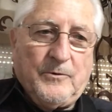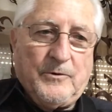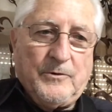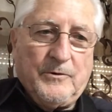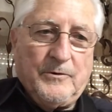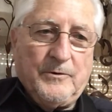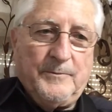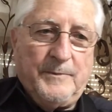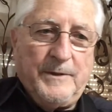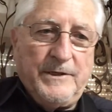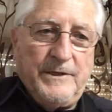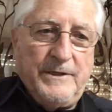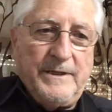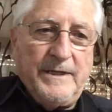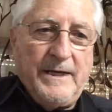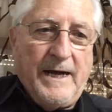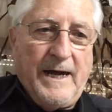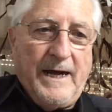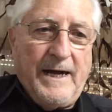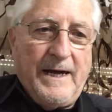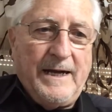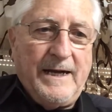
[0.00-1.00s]
world
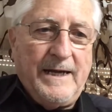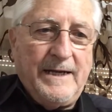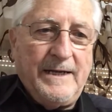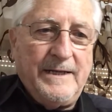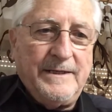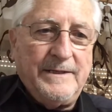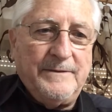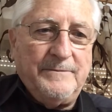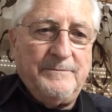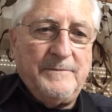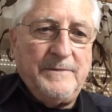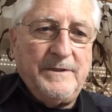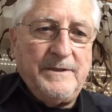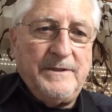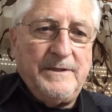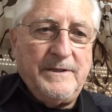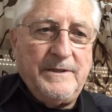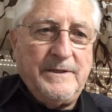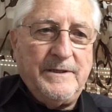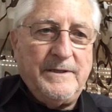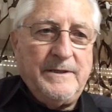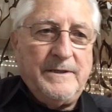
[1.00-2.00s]
behind
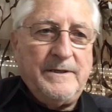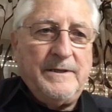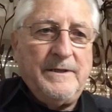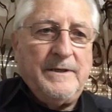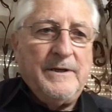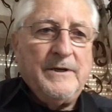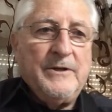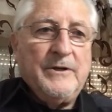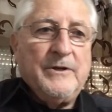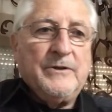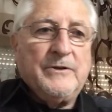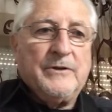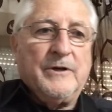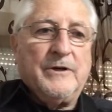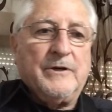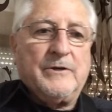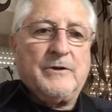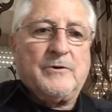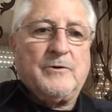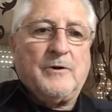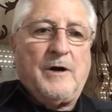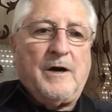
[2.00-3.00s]
me, the
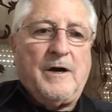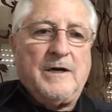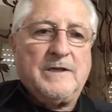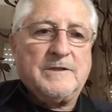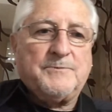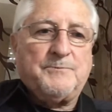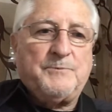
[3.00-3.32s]
cross